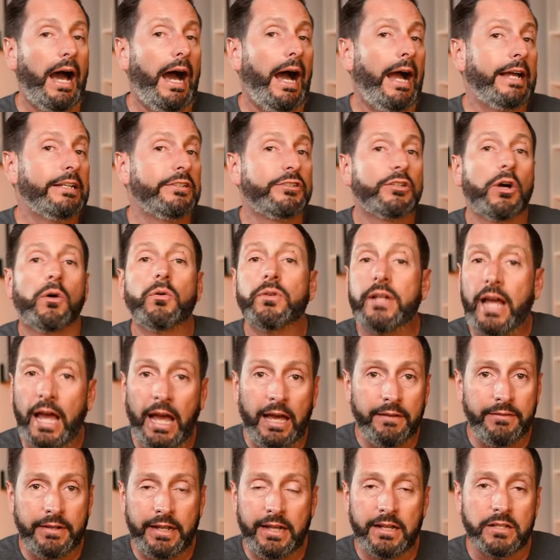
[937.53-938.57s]
I don't
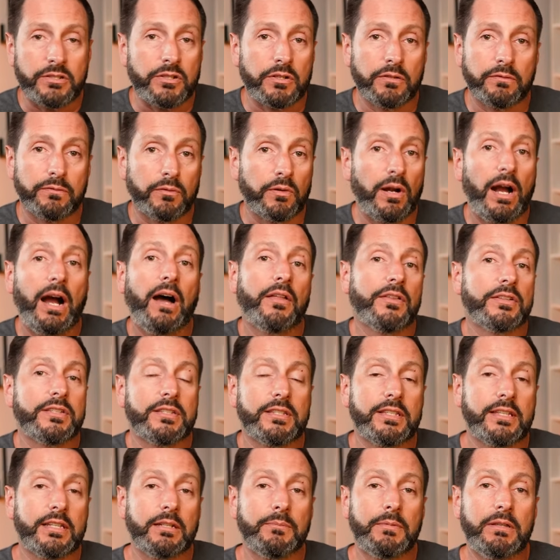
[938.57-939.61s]
have an answer for how this
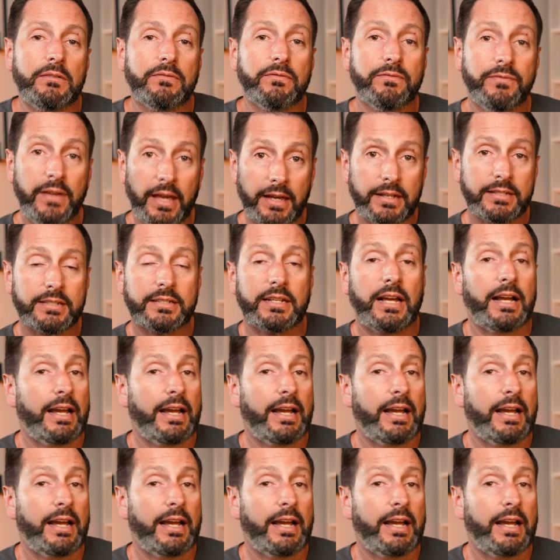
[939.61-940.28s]
is going to be fixed.